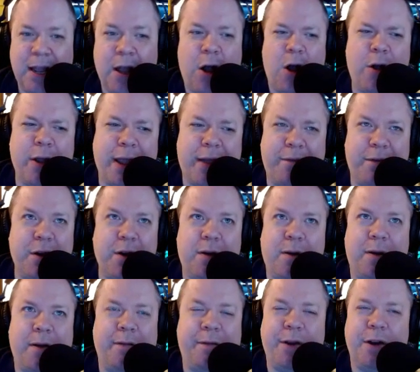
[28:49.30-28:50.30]
oh yeah, if you're a,
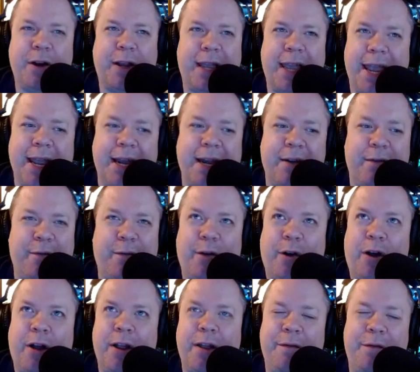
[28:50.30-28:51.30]
if you're a cannon
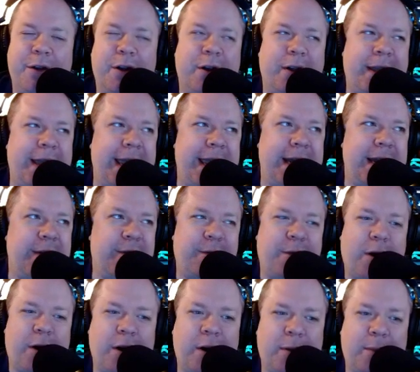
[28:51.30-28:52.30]
fodder, if you're a cannon
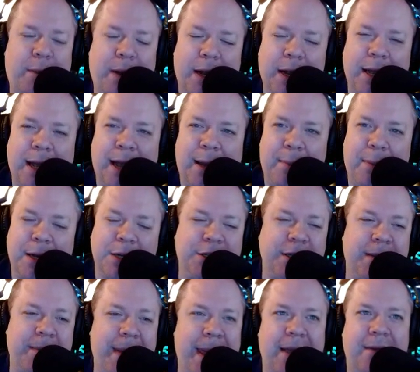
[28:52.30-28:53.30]
fodder uh,
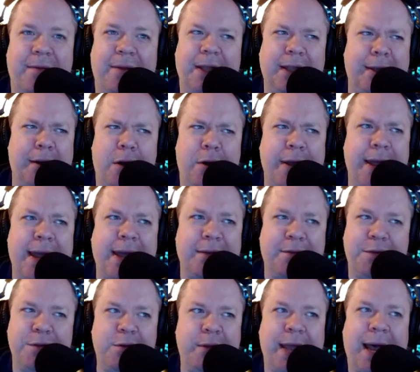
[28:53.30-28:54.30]
punching bag villain, oh yeah,
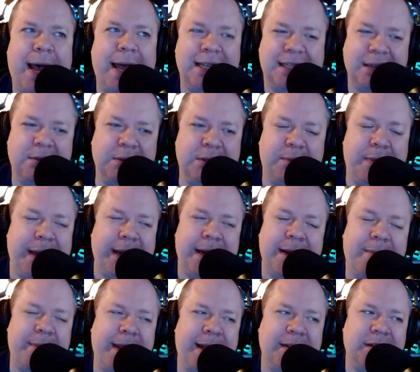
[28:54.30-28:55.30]
if you die, someone's picking
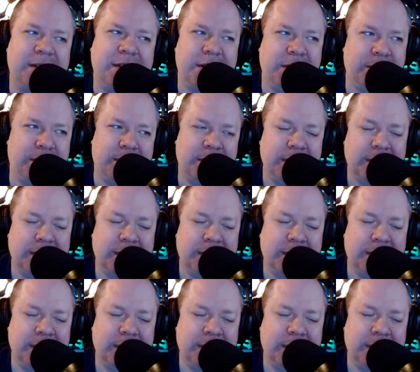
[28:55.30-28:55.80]
up that suit.